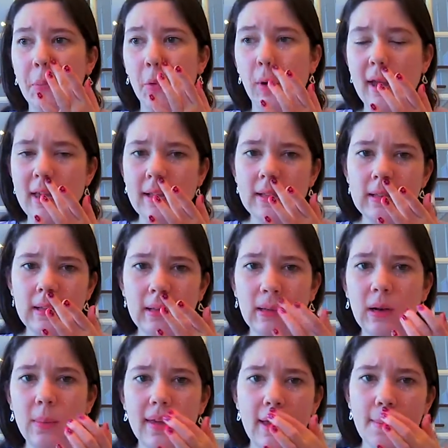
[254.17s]
brightens a
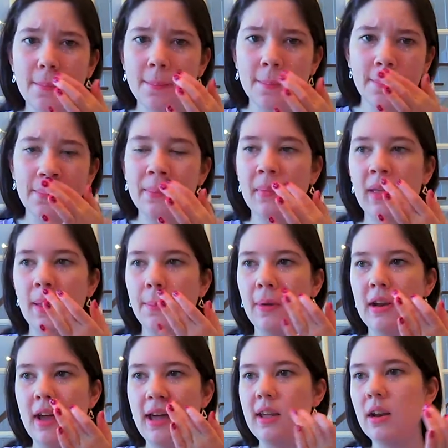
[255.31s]
little bit,
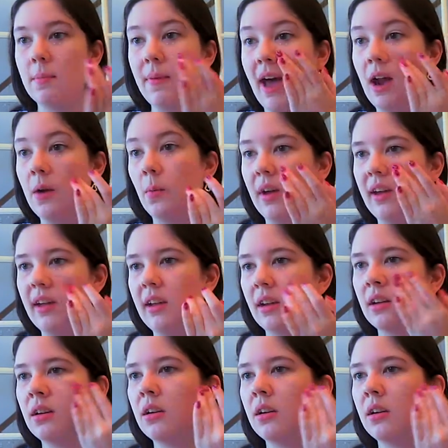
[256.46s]
but not in a bad way.